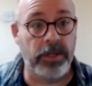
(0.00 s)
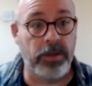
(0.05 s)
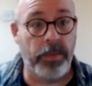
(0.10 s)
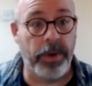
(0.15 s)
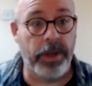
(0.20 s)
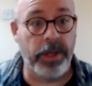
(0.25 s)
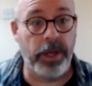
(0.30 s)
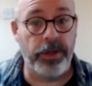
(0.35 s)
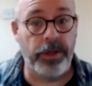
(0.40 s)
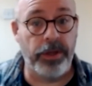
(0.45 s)
on
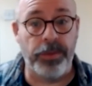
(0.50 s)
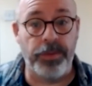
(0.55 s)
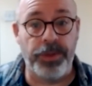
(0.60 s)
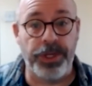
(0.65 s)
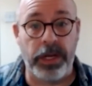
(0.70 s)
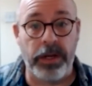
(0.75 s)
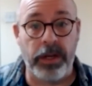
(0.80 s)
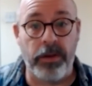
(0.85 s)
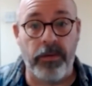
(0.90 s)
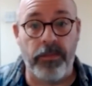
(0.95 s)
my YouTube
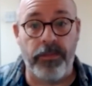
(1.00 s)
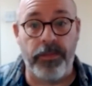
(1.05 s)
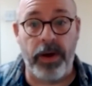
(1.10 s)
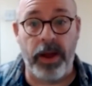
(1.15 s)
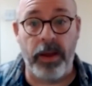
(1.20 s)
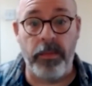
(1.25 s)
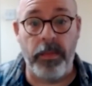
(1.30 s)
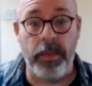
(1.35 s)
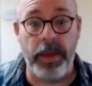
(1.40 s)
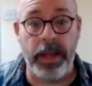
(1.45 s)
channel, you'll
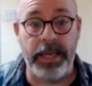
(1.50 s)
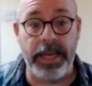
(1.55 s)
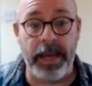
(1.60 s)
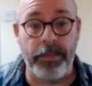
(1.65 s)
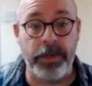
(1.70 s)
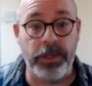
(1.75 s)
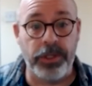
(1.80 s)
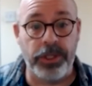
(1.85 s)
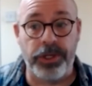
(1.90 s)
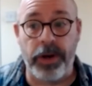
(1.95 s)
find me
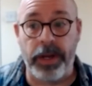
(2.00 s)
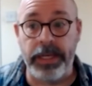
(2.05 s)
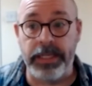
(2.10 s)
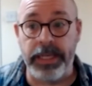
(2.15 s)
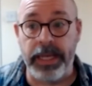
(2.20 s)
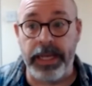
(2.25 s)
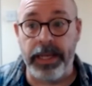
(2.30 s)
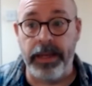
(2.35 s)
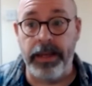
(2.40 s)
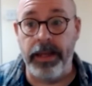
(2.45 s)

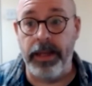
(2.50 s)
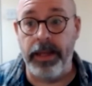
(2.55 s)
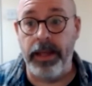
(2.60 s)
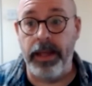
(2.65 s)
demonstrating